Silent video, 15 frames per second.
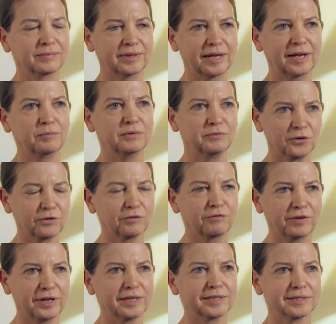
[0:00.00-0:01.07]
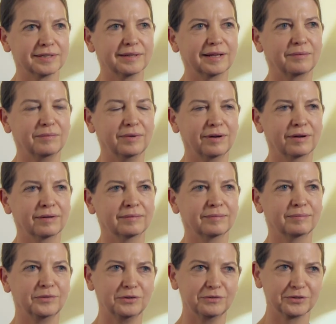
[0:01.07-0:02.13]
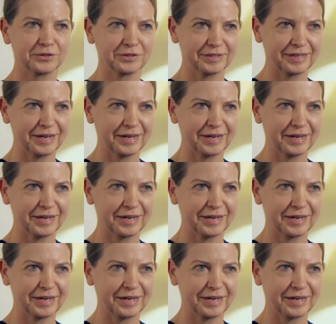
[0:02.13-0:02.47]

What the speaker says: Then we've got a fix and then we can move on to the